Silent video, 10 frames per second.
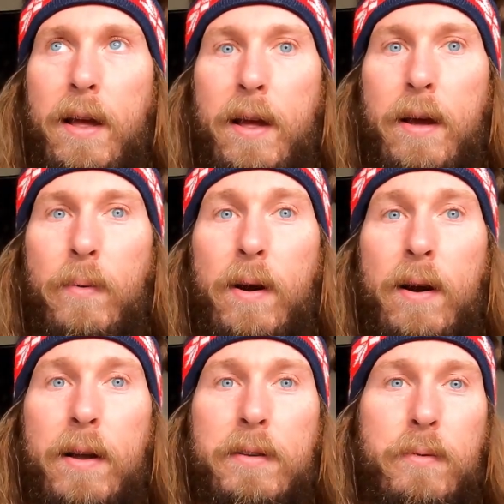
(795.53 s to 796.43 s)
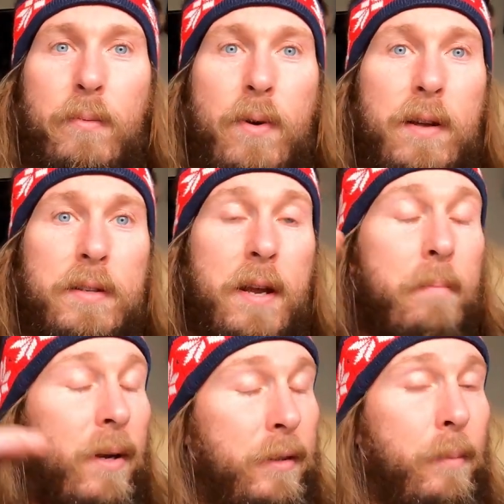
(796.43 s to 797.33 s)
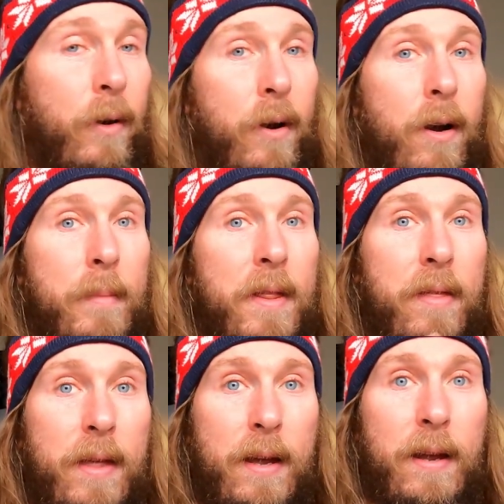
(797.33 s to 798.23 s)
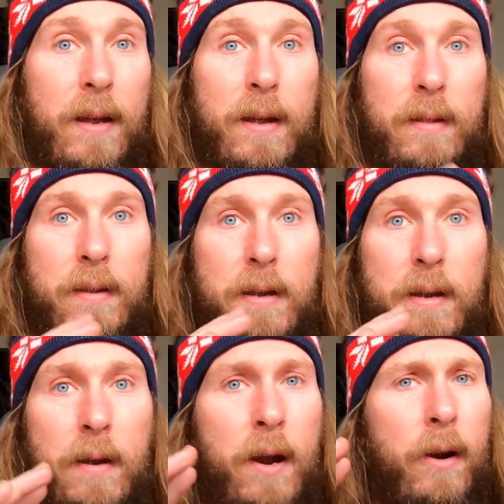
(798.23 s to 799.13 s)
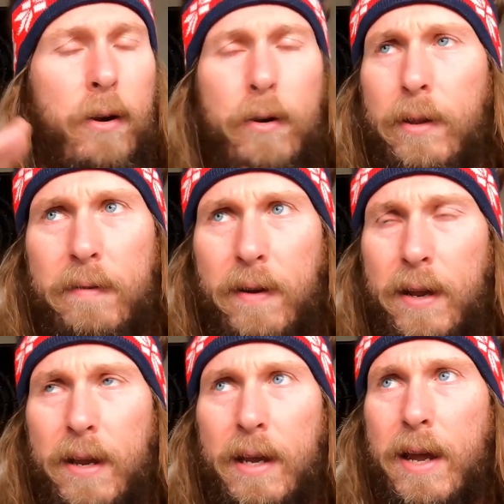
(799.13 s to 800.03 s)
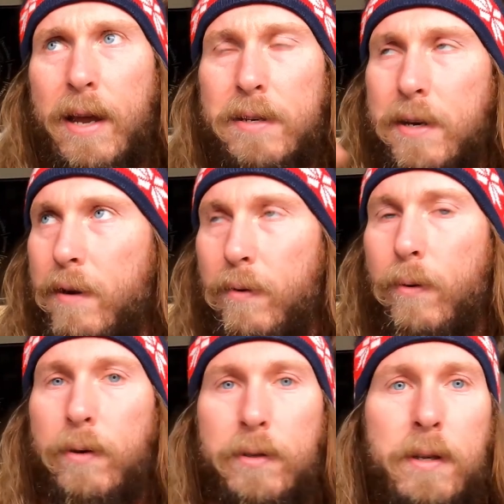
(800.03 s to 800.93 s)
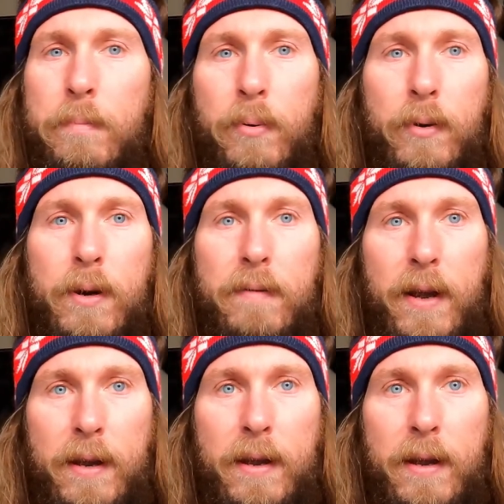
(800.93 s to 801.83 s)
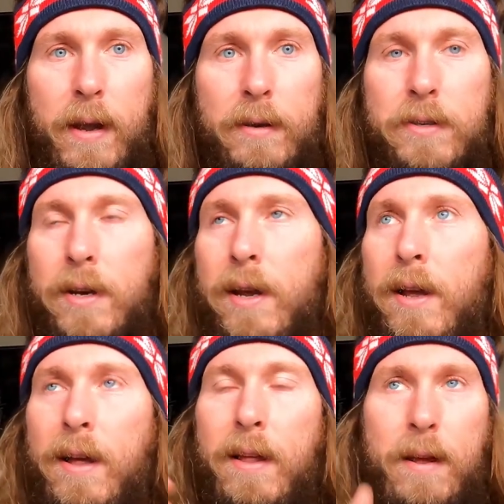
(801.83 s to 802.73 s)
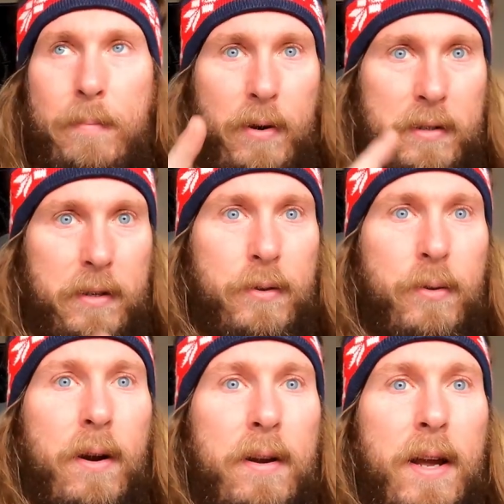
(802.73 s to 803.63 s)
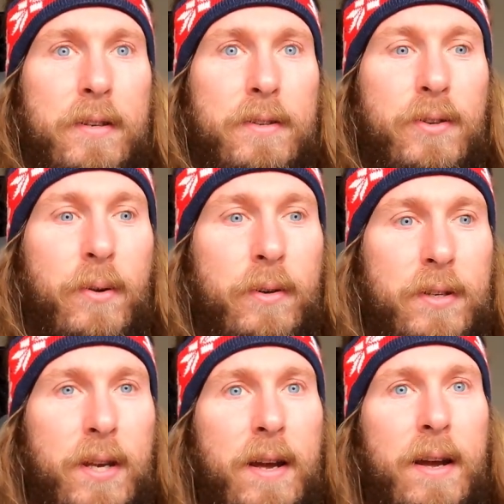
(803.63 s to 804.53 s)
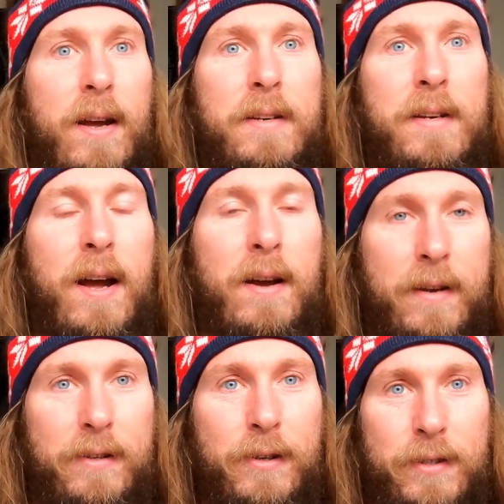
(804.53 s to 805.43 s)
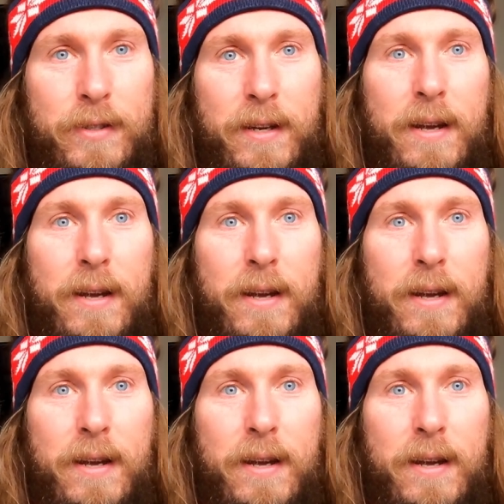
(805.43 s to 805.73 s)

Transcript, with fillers: uh, whereas it was a much more common thing in the early Viking Age and, of course, the pre-Viking Age. That brings us to our next source, uh, Tacitus